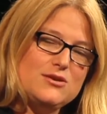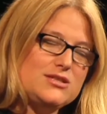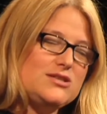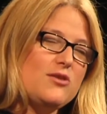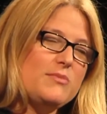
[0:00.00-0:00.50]

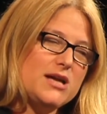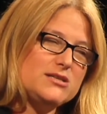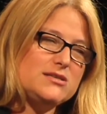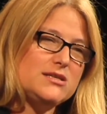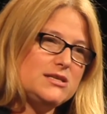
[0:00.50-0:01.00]
Not so
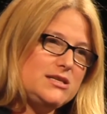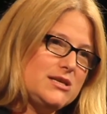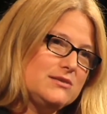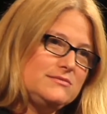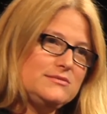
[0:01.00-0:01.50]
much that, you
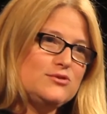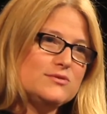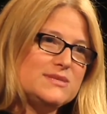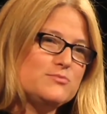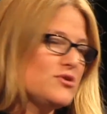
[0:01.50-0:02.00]
know,
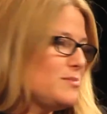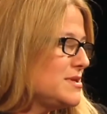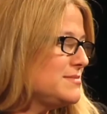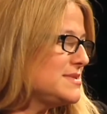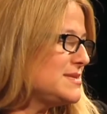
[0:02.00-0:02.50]
cause some
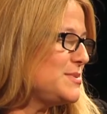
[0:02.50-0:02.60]
problems,